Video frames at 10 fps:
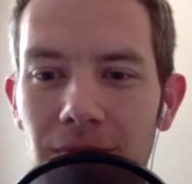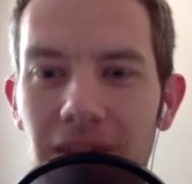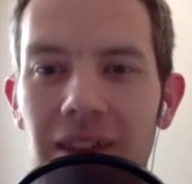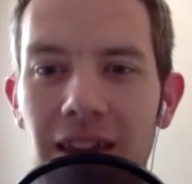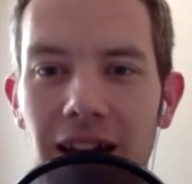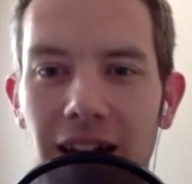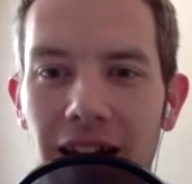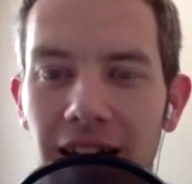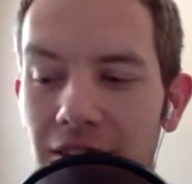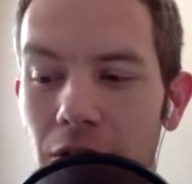Yeah.
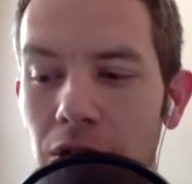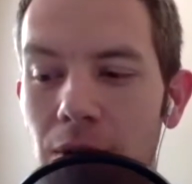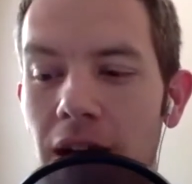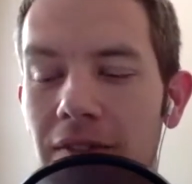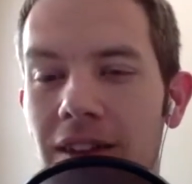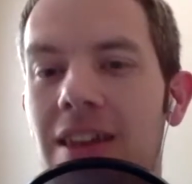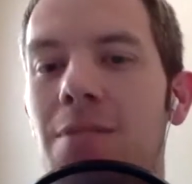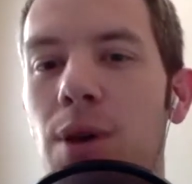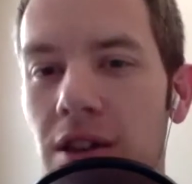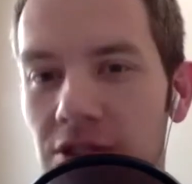And so you have to
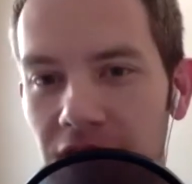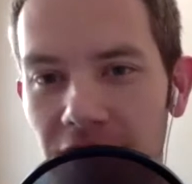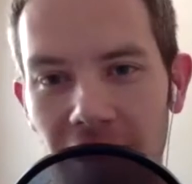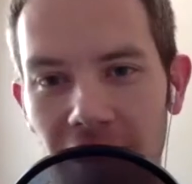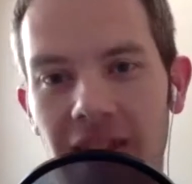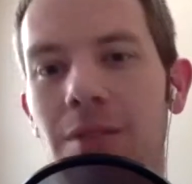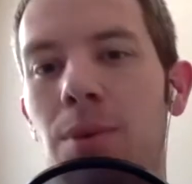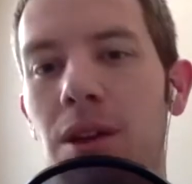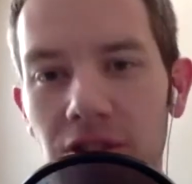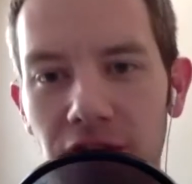keep pitching your idea.
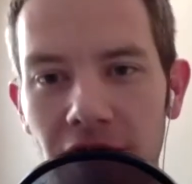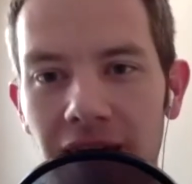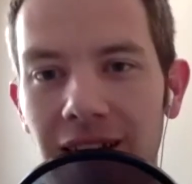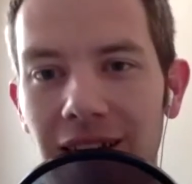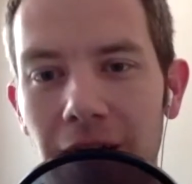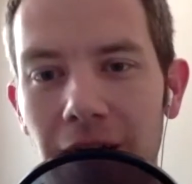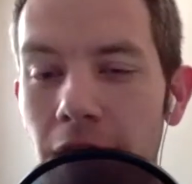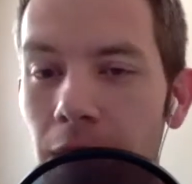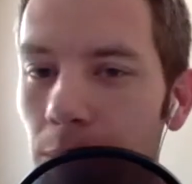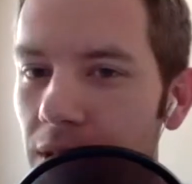
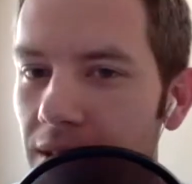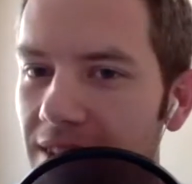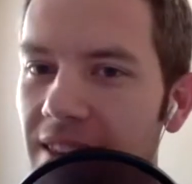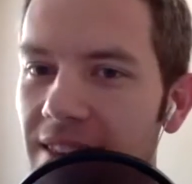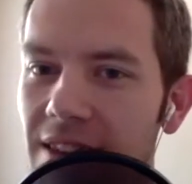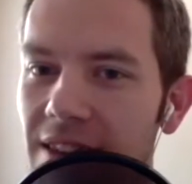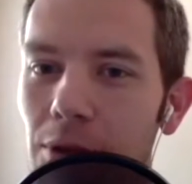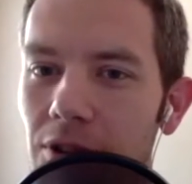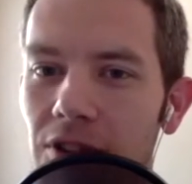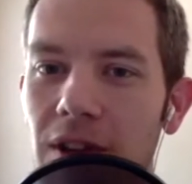But it's
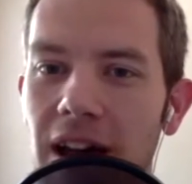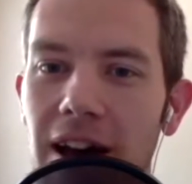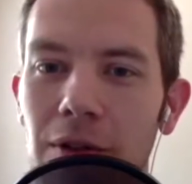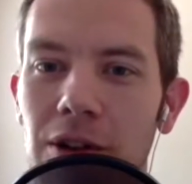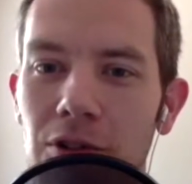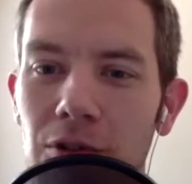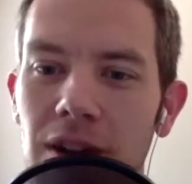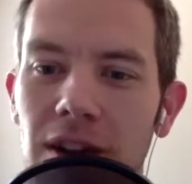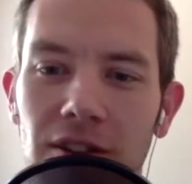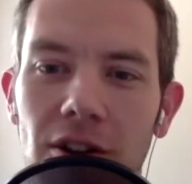similar to how you're doing in
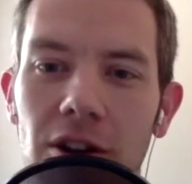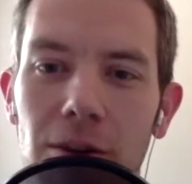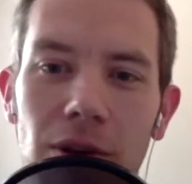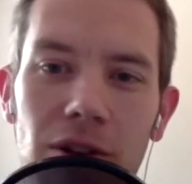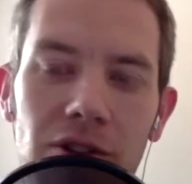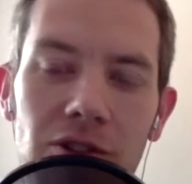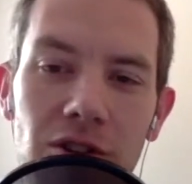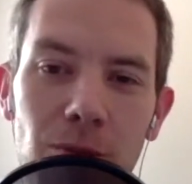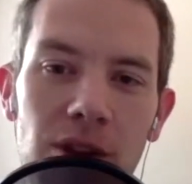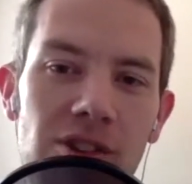a startup, because you're
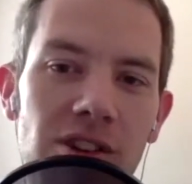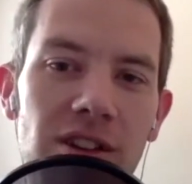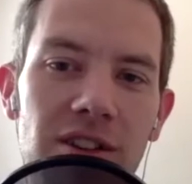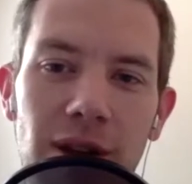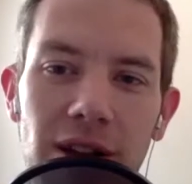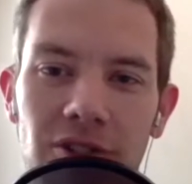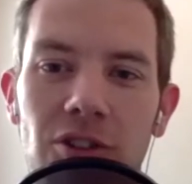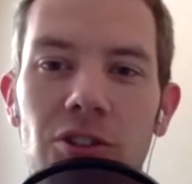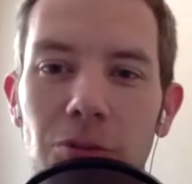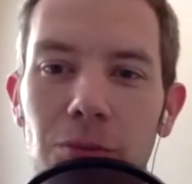just pitching it to
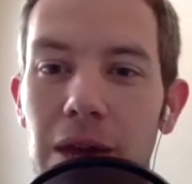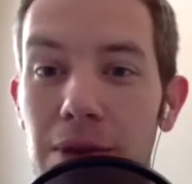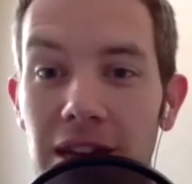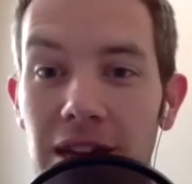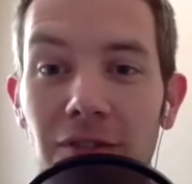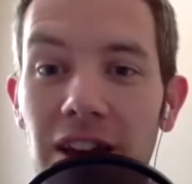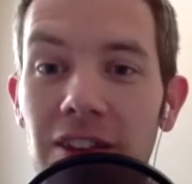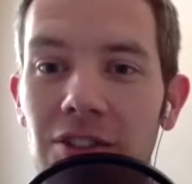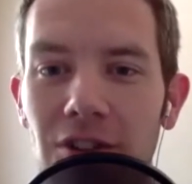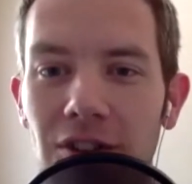external, maybe
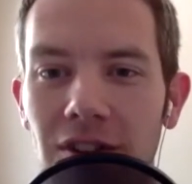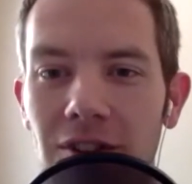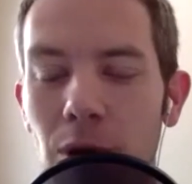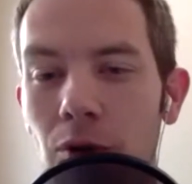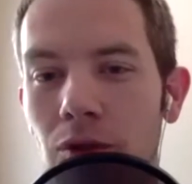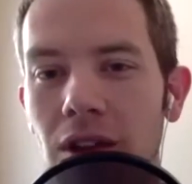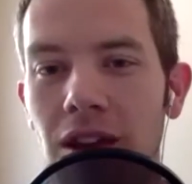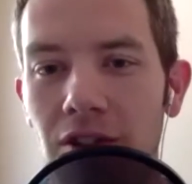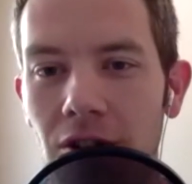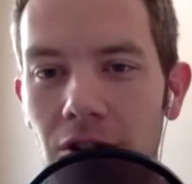investors, as opposed to
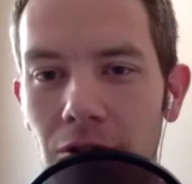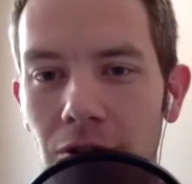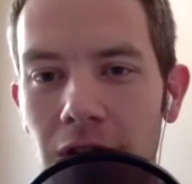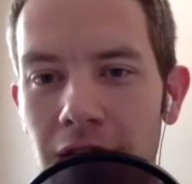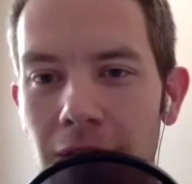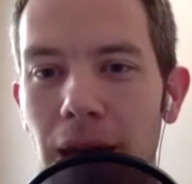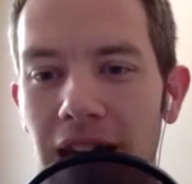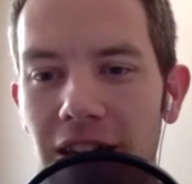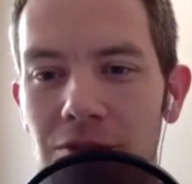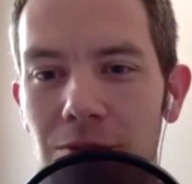internal
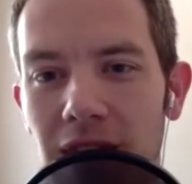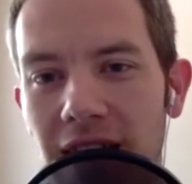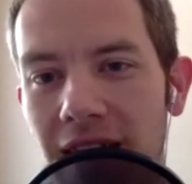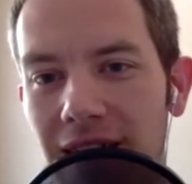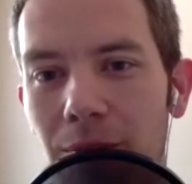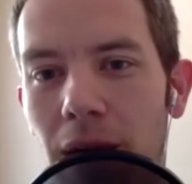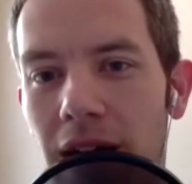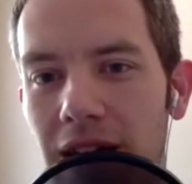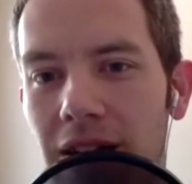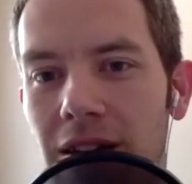management that has to
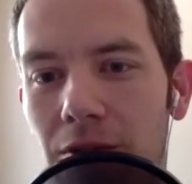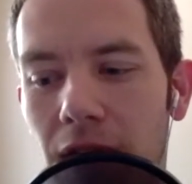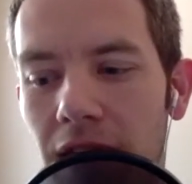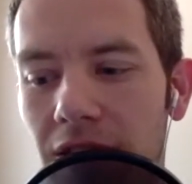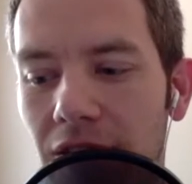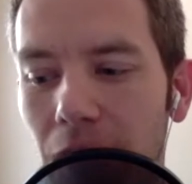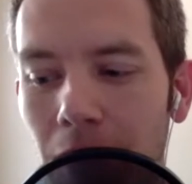buy in, right? So